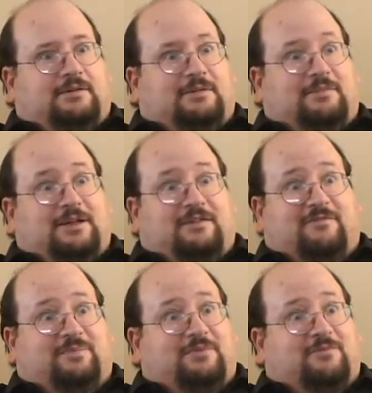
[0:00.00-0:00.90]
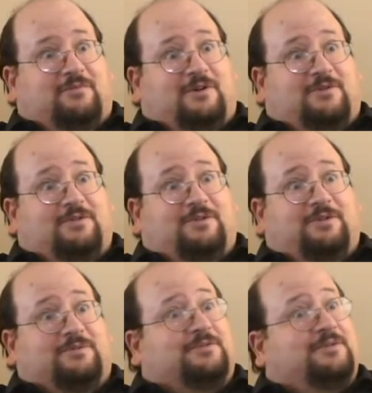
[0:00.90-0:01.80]
There may have been one or
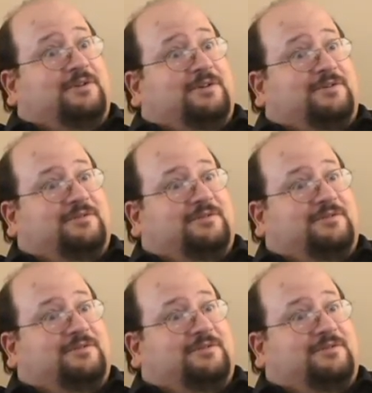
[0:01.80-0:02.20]
two, yeah.